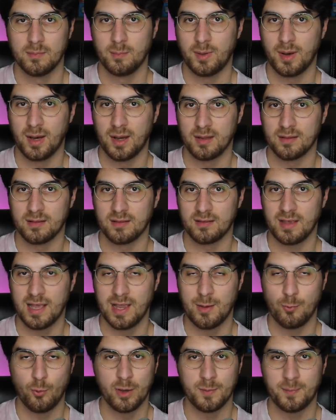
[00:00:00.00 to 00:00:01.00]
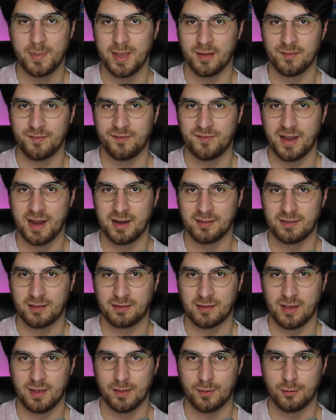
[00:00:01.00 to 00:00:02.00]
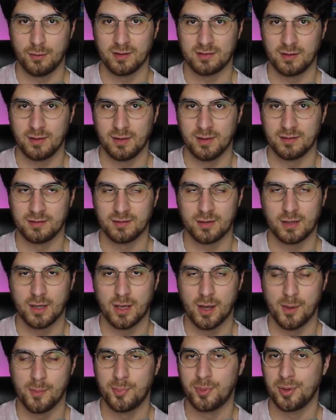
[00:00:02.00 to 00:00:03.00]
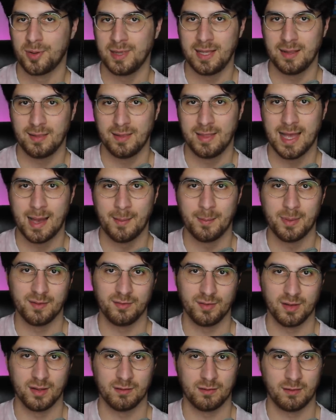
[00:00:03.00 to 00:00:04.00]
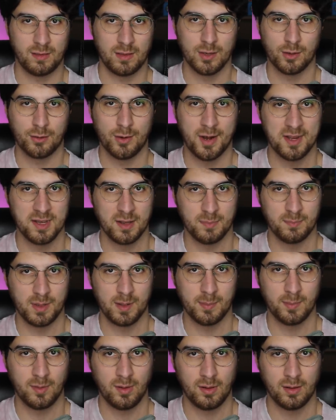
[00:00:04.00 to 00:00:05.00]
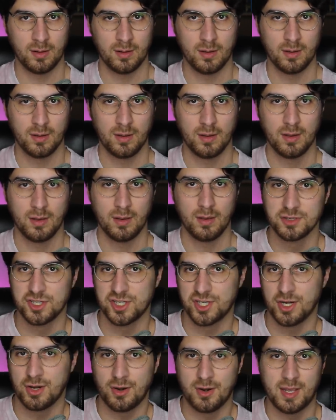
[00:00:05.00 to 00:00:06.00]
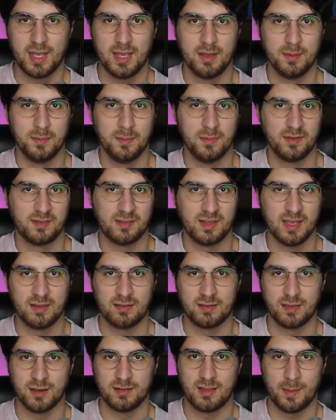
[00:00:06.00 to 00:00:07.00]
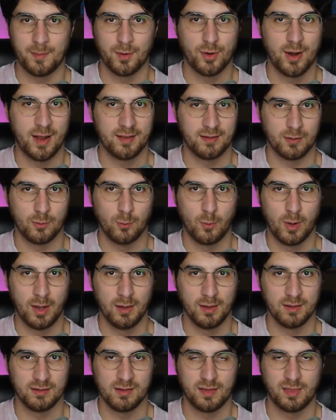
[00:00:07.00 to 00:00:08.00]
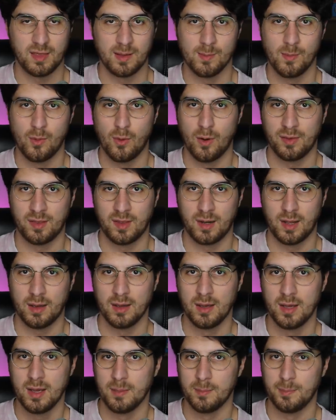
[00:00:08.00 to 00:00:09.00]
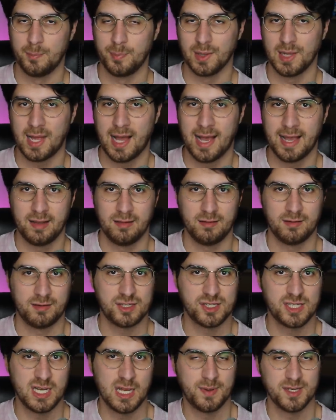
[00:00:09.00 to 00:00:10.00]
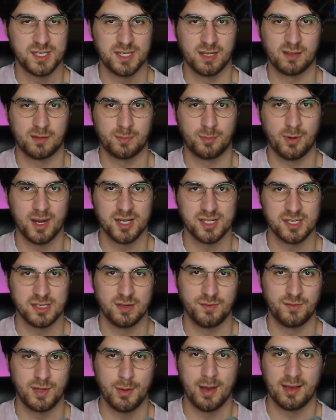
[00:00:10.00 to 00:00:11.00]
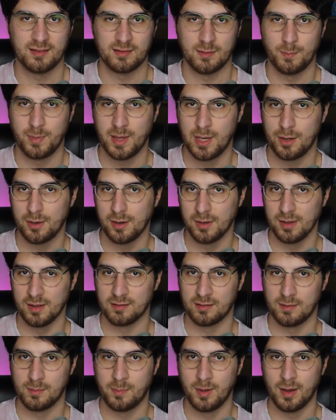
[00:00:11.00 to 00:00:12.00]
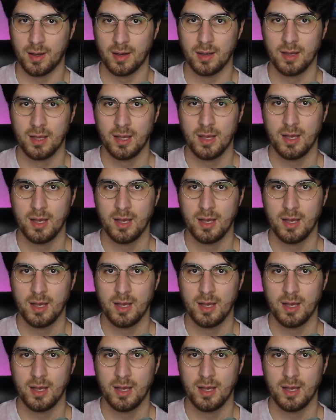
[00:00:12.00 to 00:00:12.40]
But it would be unfair to say that Russell is completely ambivalent to the Ukrainian people. Sure, he sees their democratic will as nothing more than a blind, sheepish expression of US imperialism, but